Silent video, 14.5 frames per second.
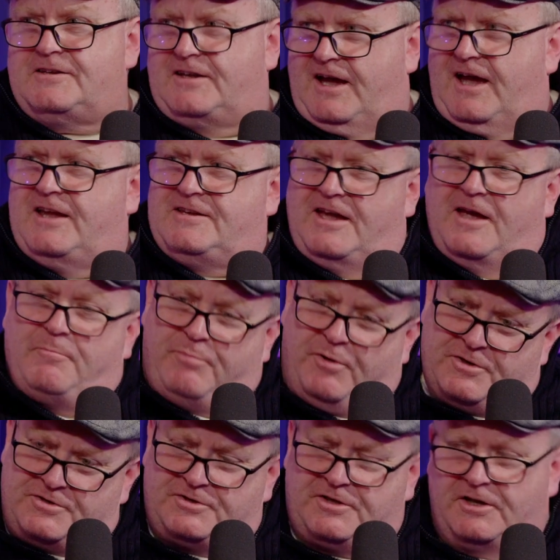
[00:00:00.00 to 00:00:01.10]
guys get
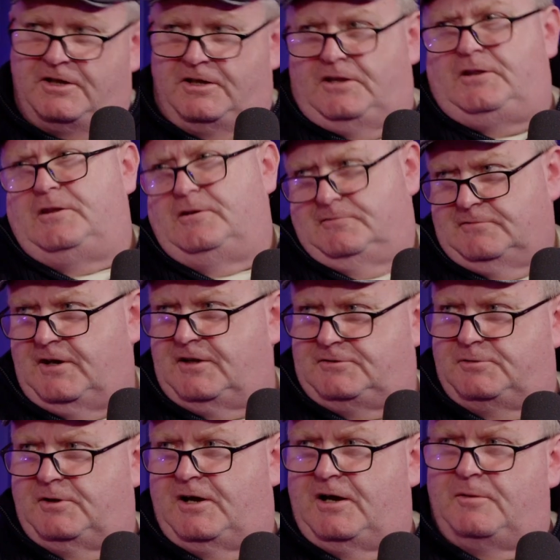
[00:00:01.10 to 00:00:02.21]
punched in the head.
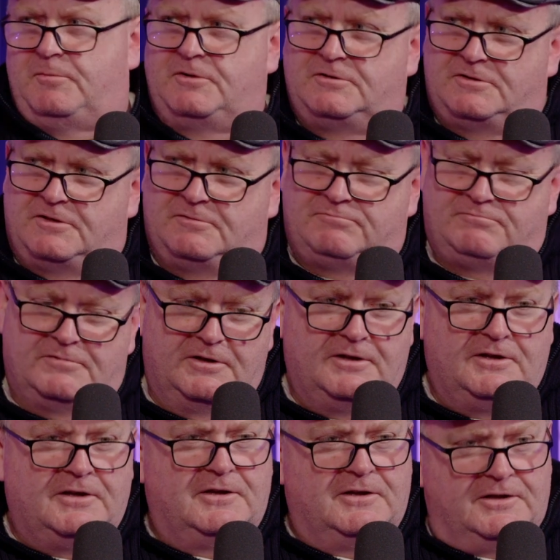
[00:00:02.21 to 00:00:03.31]
That's what happens. You
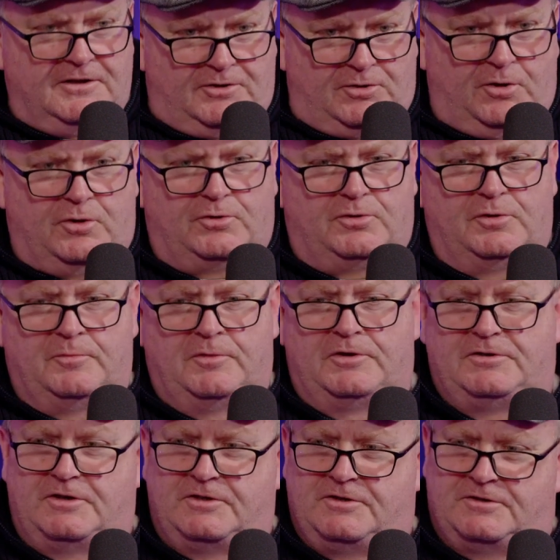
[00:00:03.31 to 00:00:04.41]
talk too
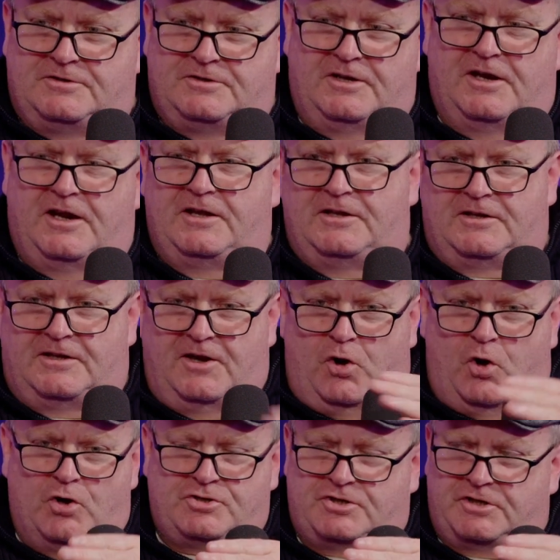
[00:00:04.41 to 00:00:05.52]
much, you either get
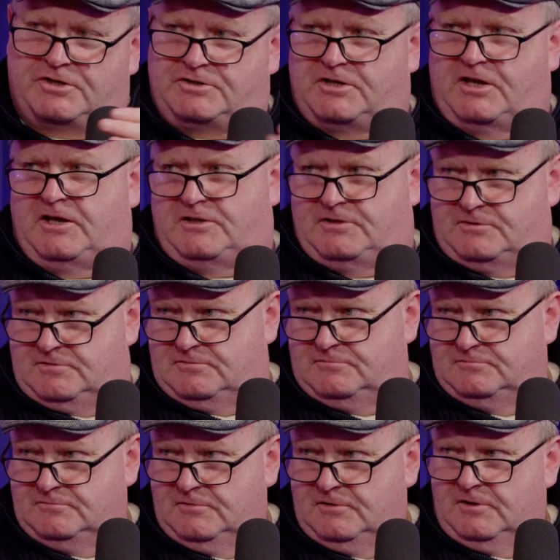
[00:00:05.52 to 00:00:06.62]
ostracised
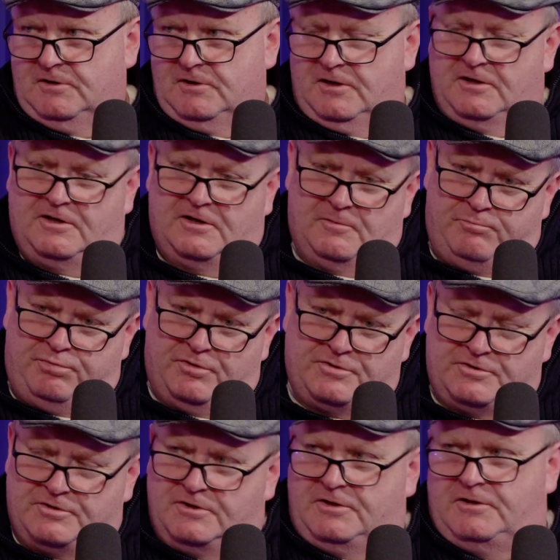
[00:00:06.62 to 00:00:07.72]
and you get
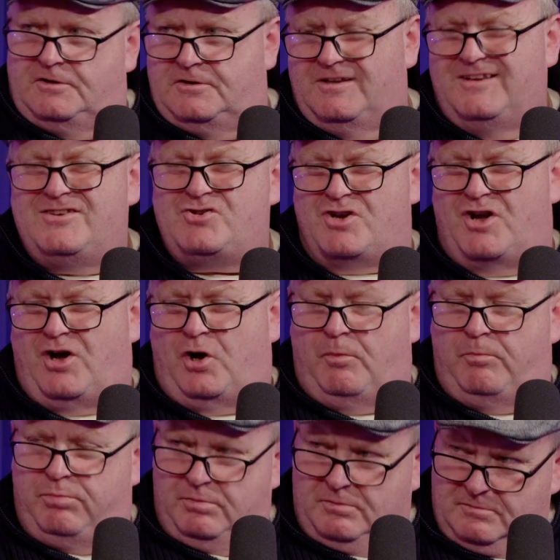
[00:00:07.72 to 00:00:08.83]
punched in the head. Shut
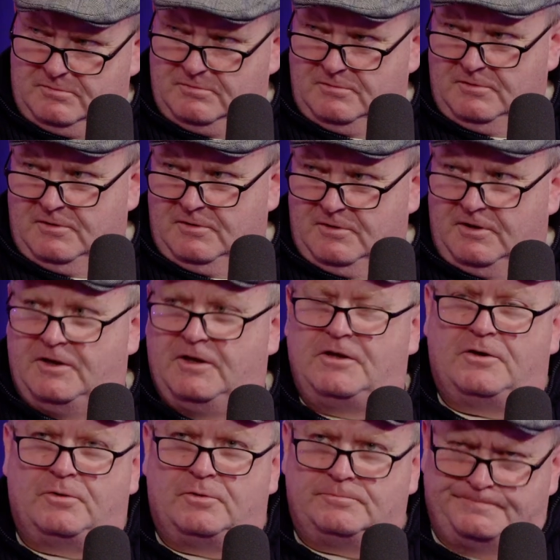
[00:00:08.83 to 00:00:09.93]
up. And then
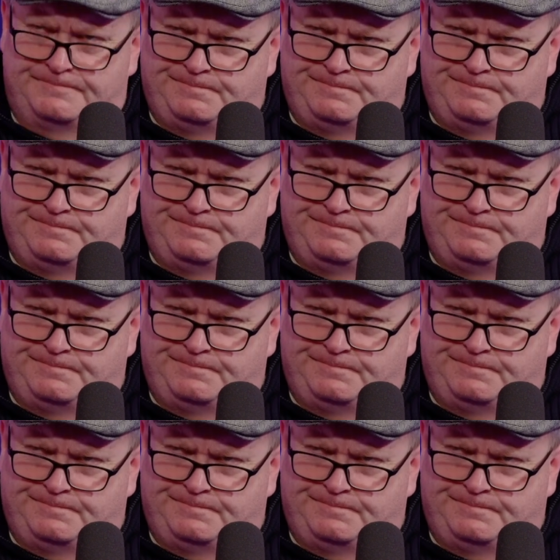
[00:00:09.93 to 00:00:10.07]
you go,